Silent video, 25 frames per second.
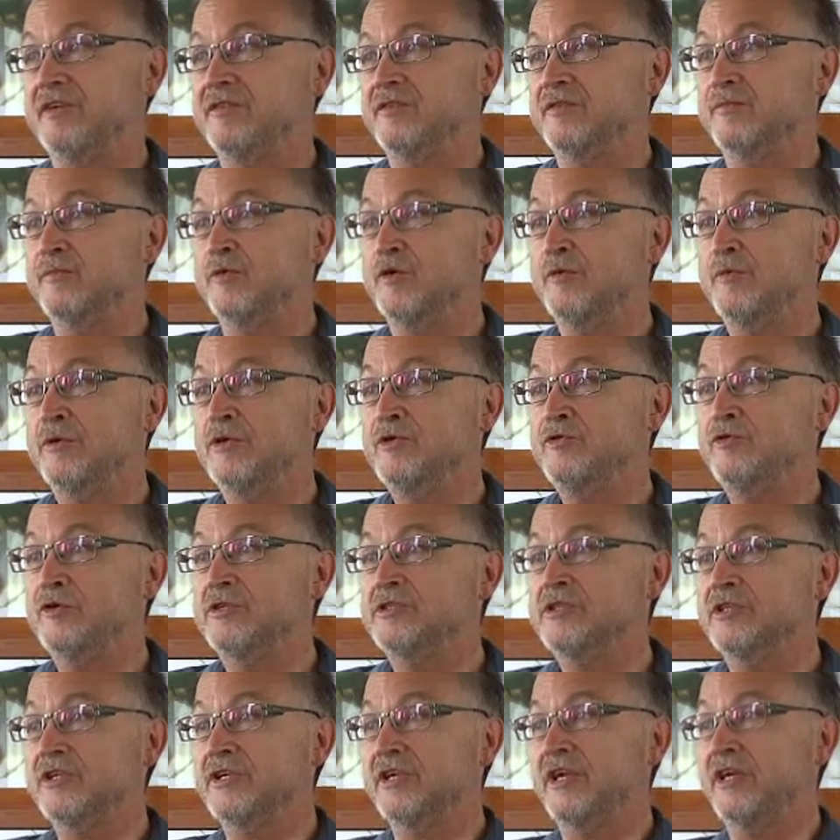The moment you are
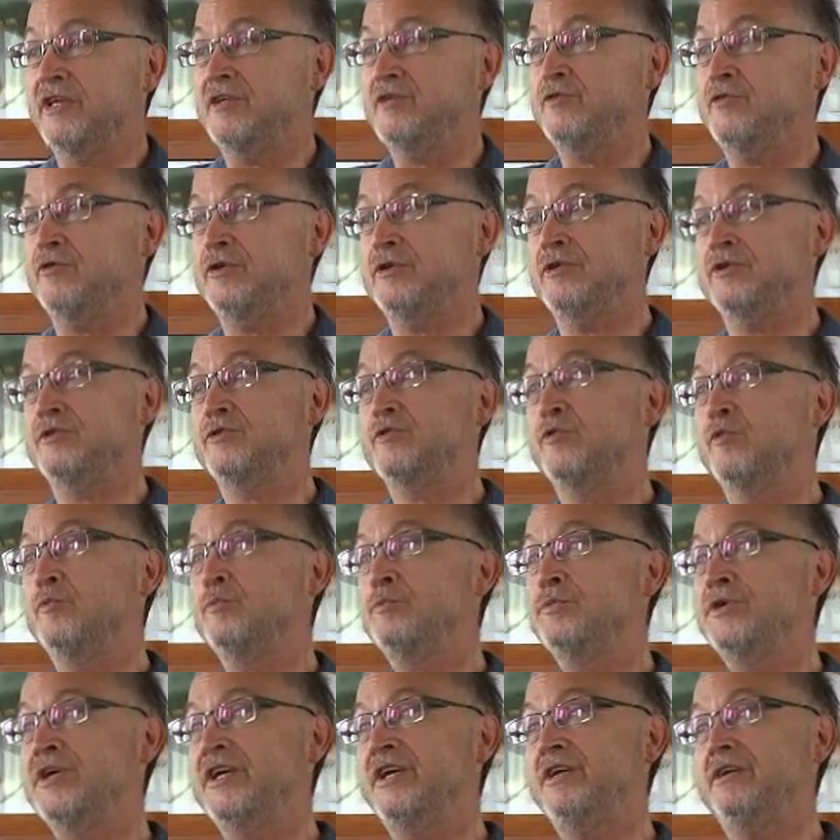the king, you are a
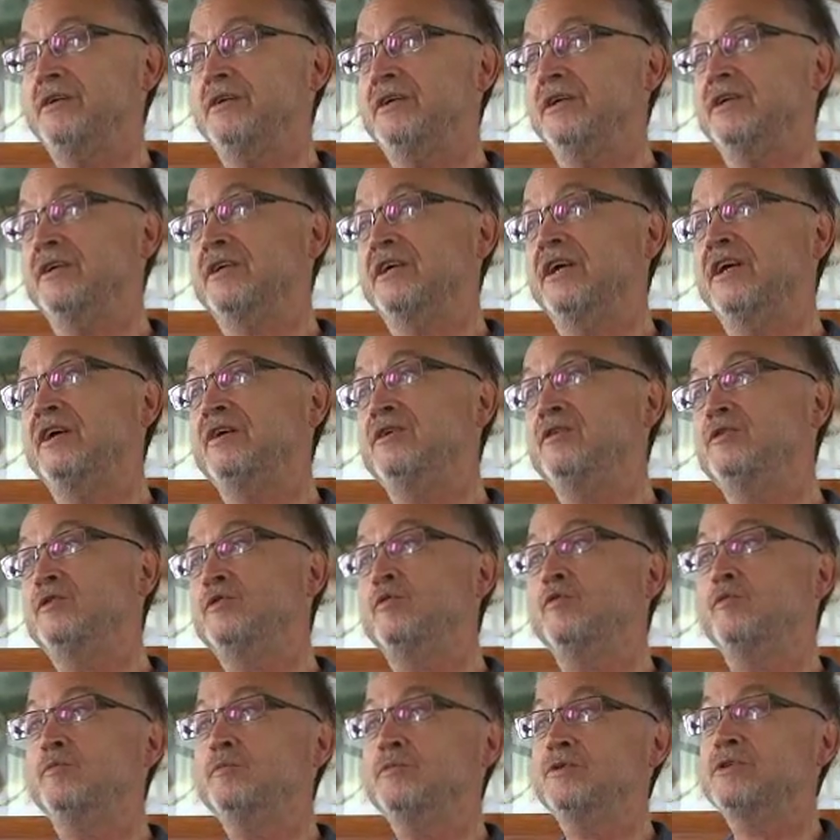doomed king, a king
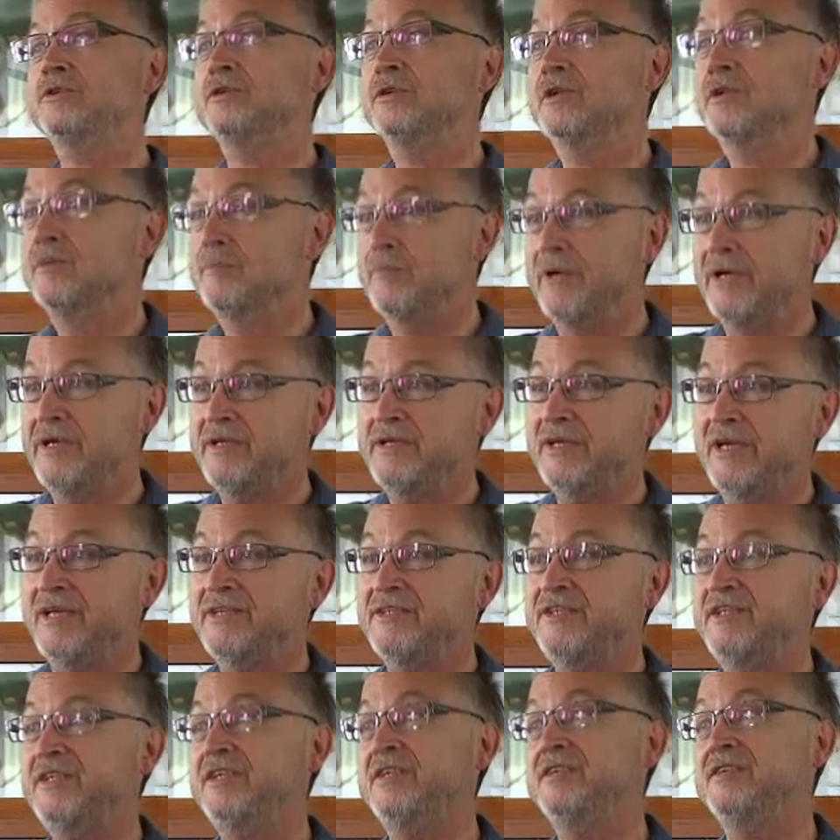doomed by an
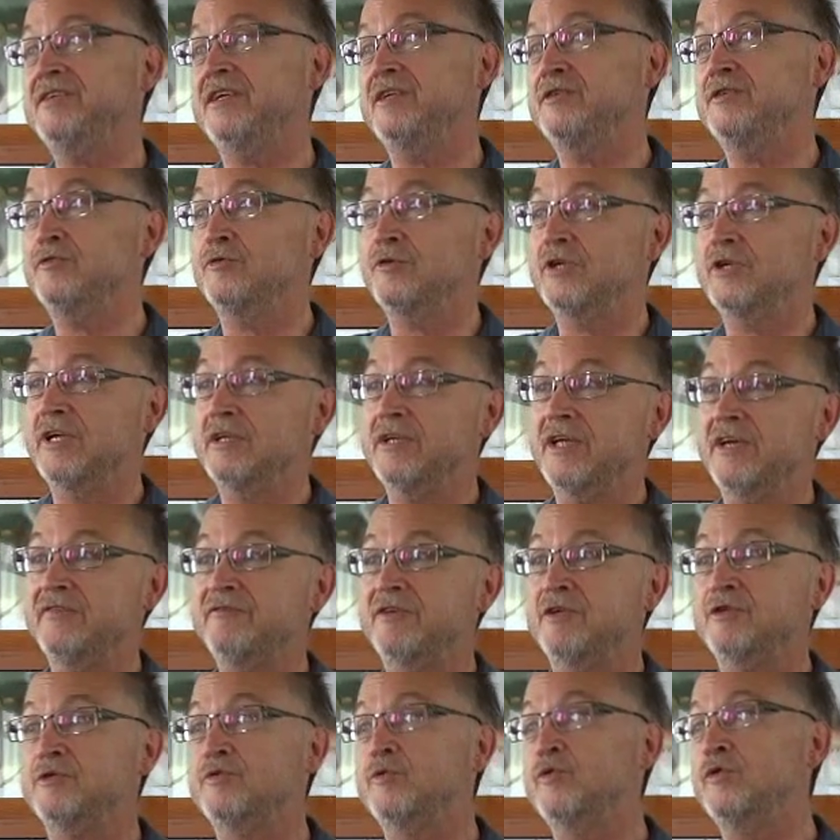idea that you can
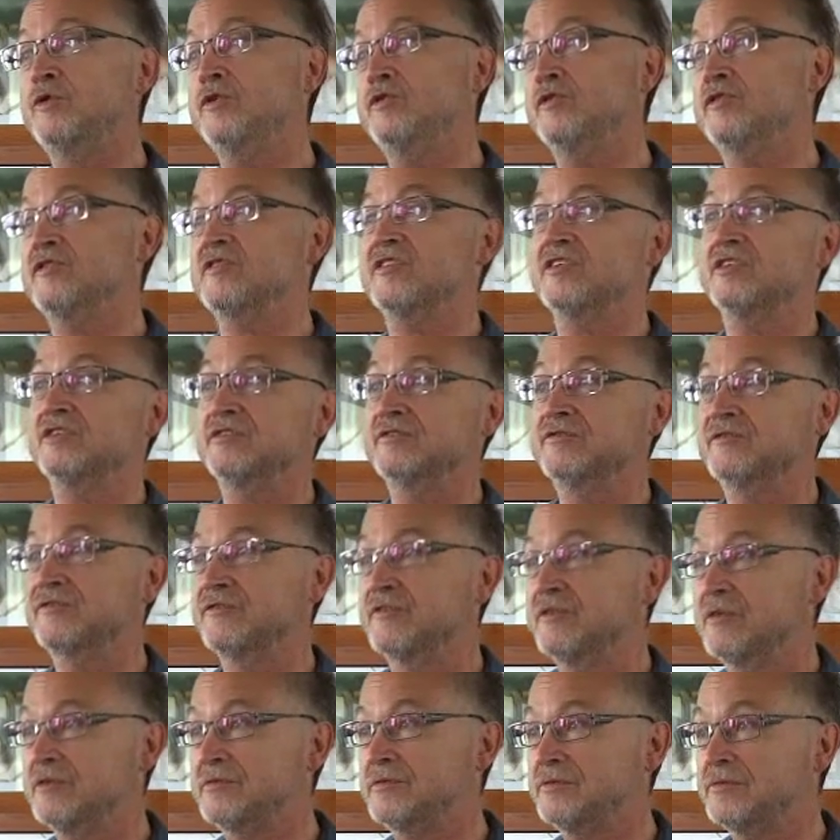never rule
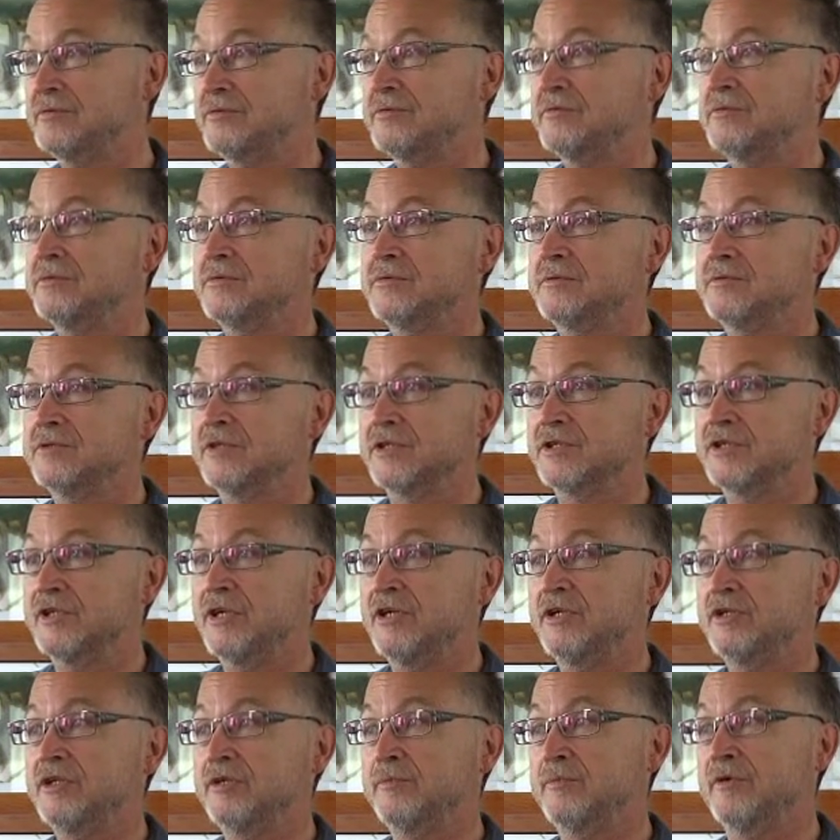yourself. The
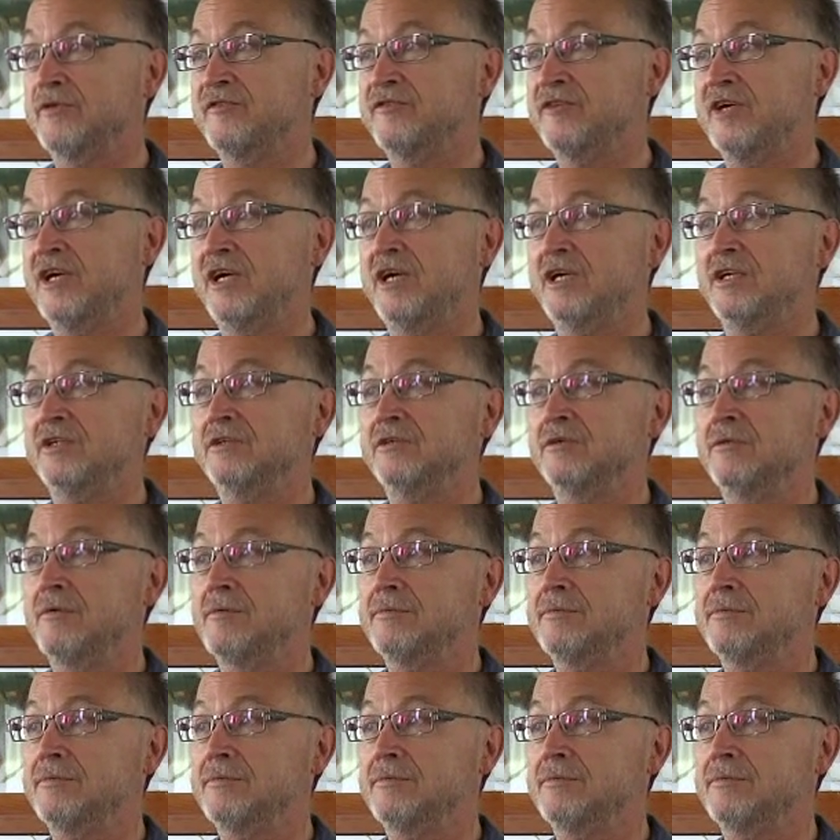kingdom of heart.